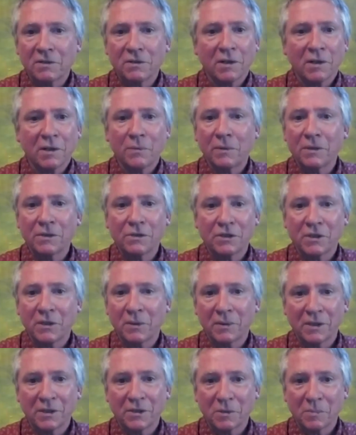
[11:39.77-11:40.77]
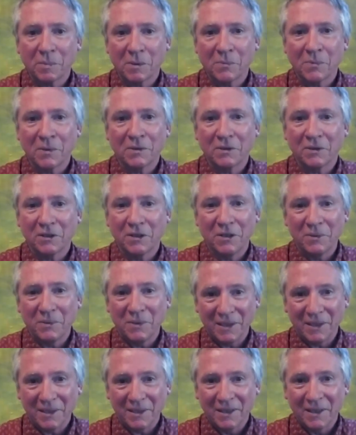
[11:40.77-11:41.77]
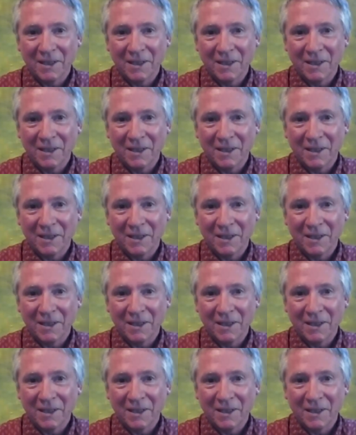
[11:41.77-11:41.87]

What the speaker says: they're not really serious about what they're doing.